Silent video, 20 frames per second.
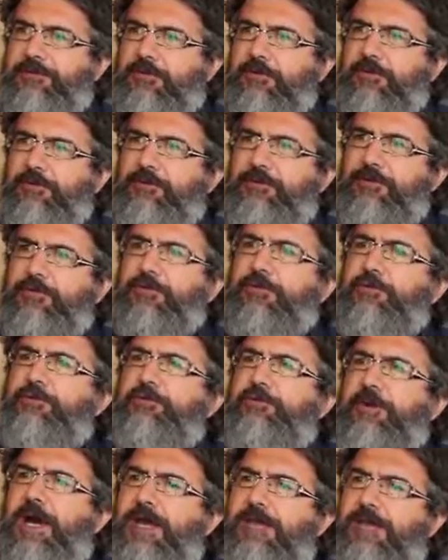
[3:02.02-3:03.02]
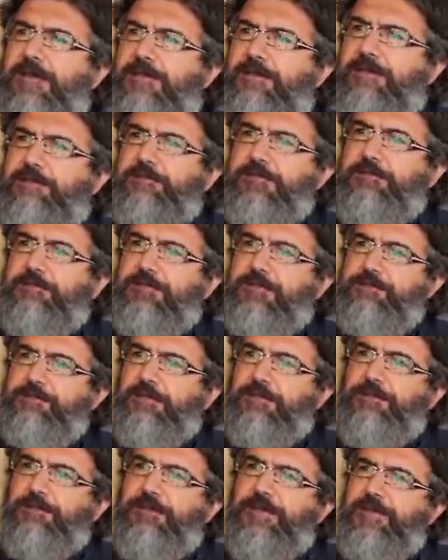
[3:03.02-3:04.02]
So the go-to-market, which
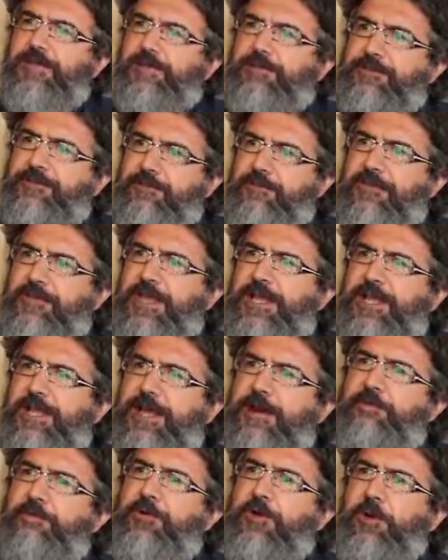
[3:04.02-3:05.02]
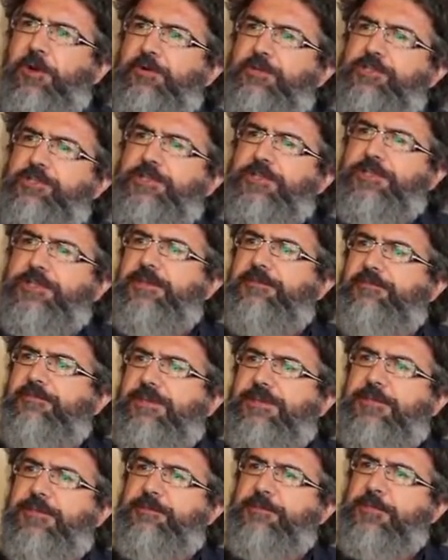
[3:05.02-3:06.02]
was the real approach, the
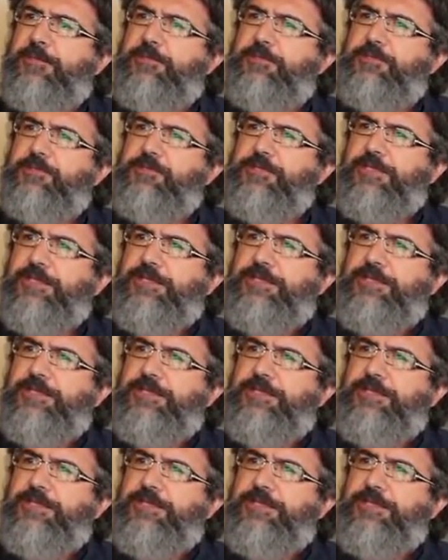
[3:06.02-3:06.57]
different approach?